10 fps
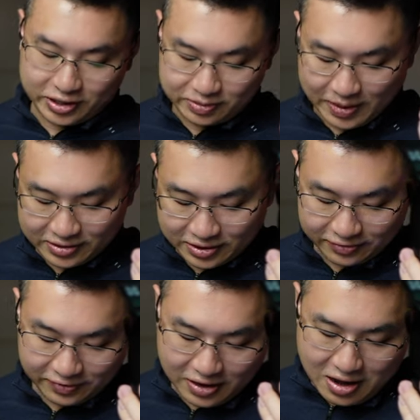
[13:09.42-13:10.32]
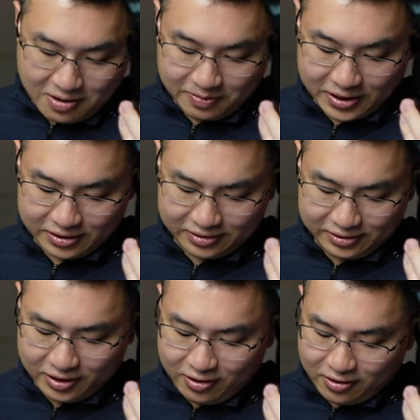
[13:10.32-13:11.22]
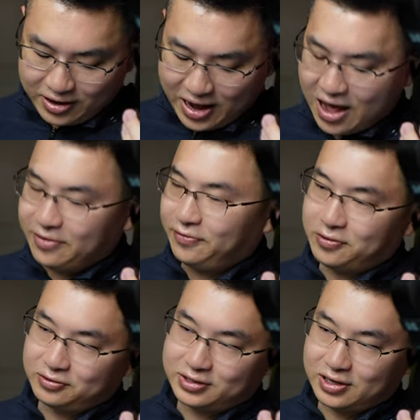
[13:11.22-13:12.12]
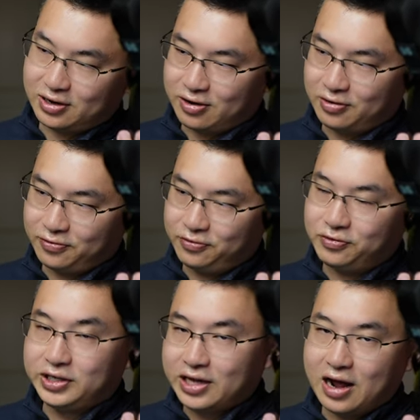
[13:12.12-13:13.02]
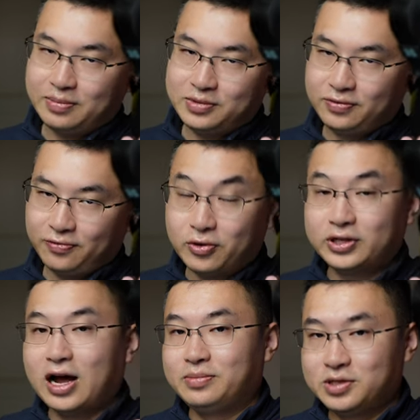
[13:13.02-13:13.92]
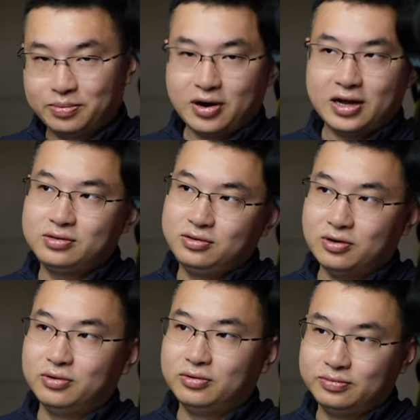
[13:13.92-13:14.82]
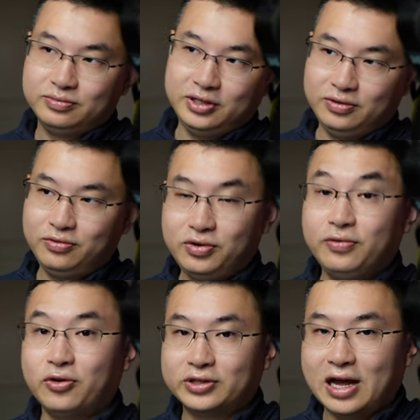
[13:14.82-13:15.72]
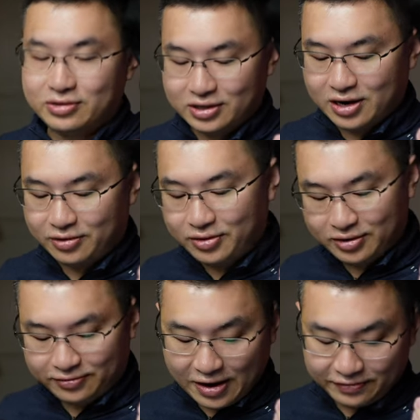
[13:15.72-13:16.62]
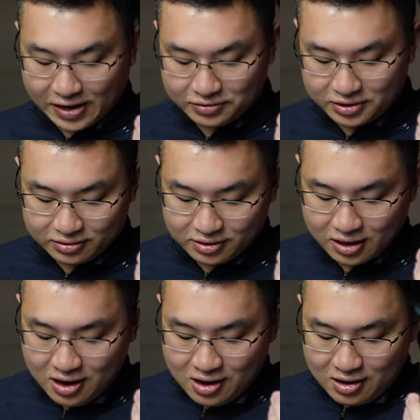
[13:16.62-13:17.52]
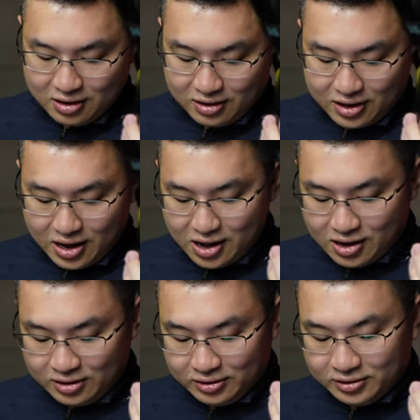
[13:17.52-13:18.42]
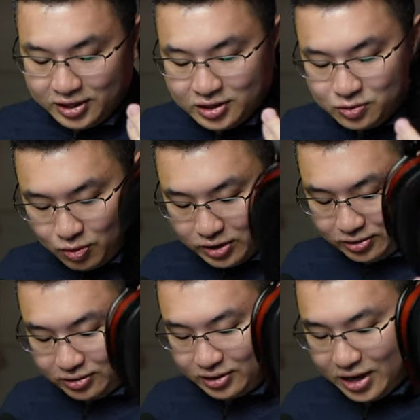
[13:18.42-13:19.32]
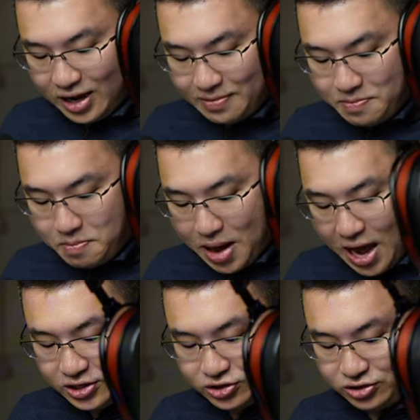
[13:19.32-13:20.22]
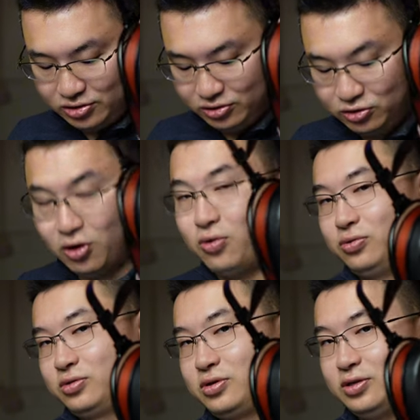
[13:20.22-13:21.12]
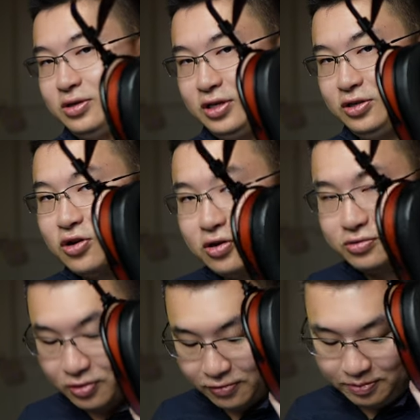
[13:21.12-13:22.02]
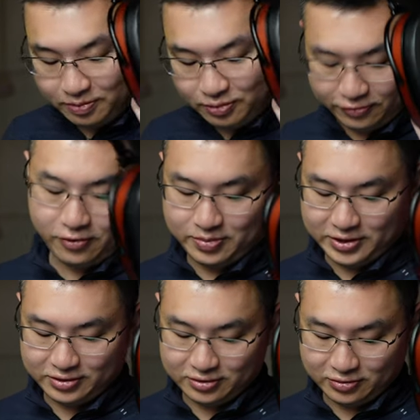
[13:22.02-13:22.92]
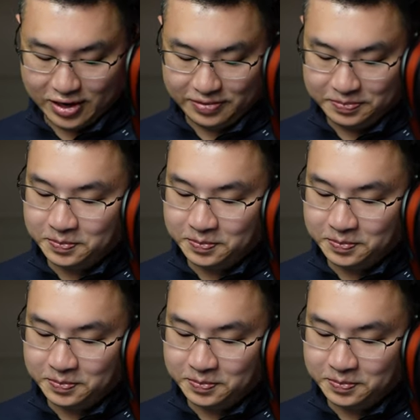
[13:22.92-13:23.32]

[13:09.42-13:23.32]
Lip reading: expensive, but there are headphones that are three times, four times the price, you know, in 3,000-4,000 area, 5,000. And this one can match those in terms of performance, okay?